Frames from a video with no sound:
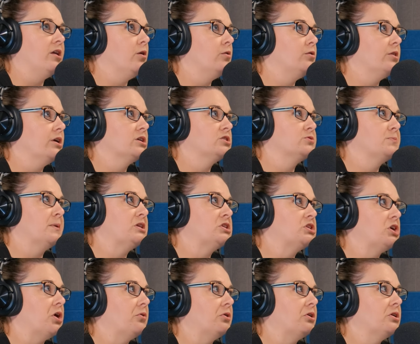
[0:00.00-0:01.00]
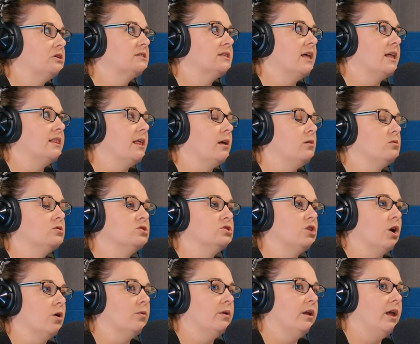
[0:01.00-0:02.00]
know there's been donors that they'll
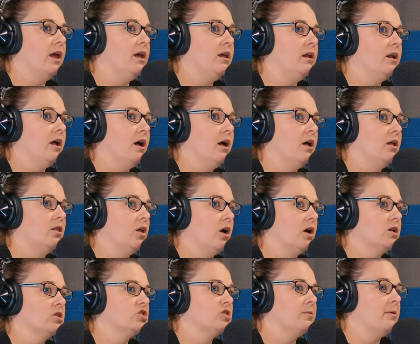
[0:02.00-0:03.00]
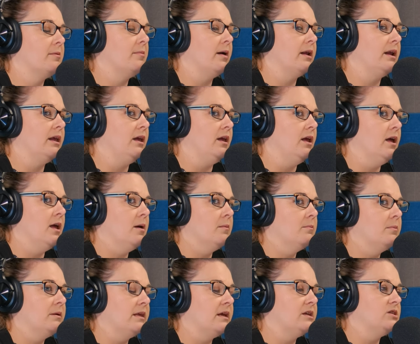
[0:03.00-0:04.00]
donate a large sum of money,
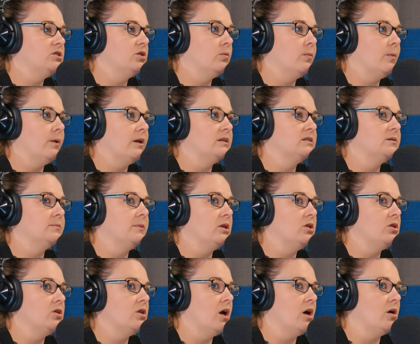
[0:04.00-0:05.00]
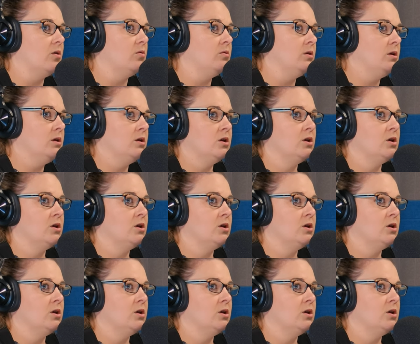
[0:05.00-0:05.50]
but they don't want it to be known.